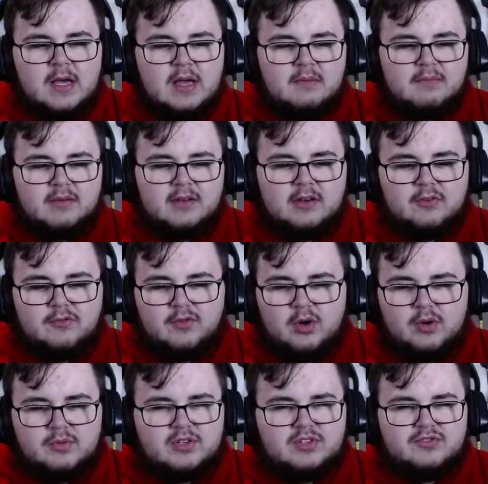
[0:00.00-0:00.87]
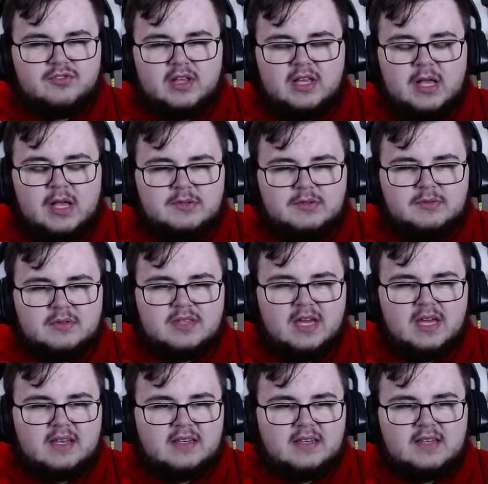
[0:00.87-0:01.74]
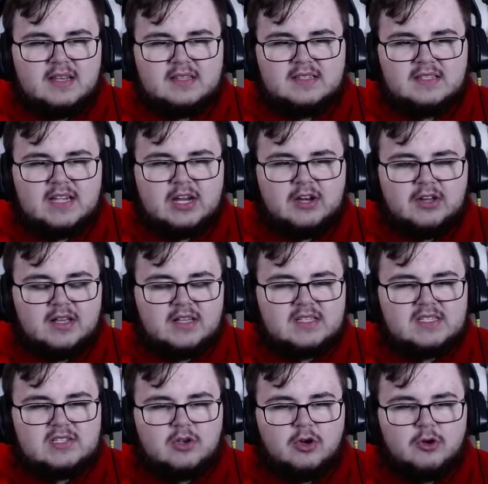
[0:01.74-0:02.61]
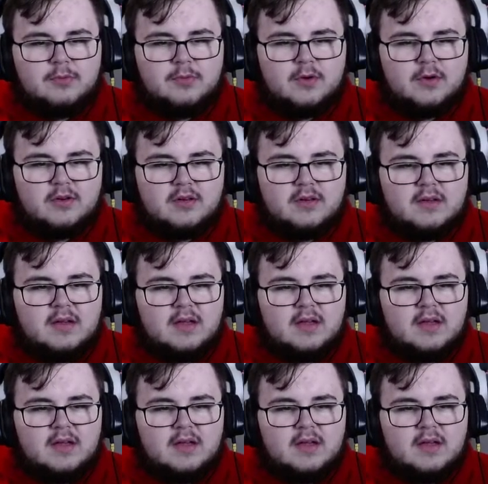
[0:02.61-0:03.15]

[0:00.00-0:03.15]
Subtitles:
but, you know, Rotom just really helps me with that. Doesn't care to get Scald Burned.